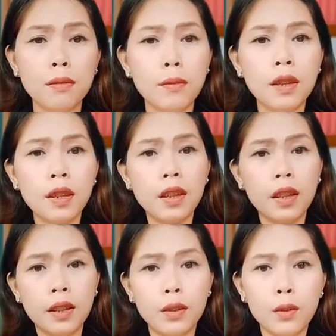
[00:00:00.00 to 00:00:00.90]
Thai
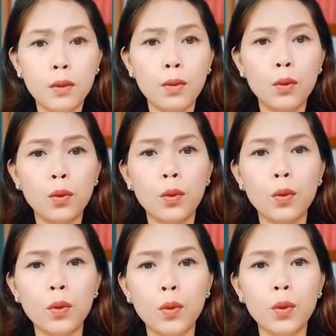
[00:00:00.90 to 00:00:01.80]
have long been
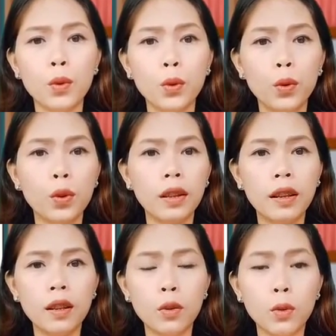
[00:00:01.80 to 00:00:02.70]
closely involved
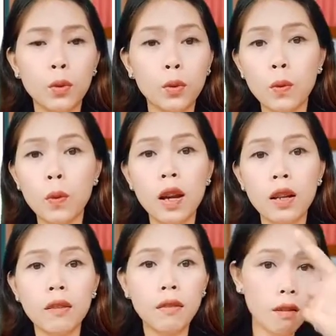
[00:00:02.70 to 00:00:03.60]
with the
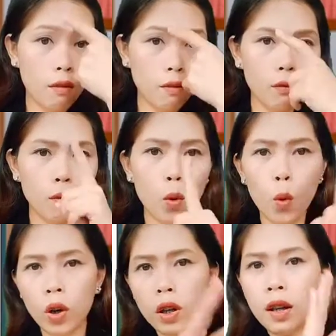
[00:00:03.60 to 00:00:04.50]
rivers for
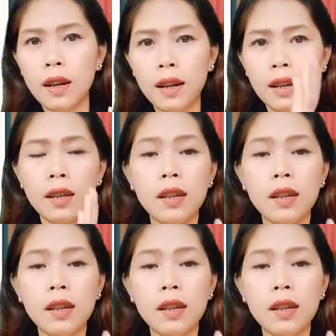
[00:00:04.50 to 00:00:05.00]
ages.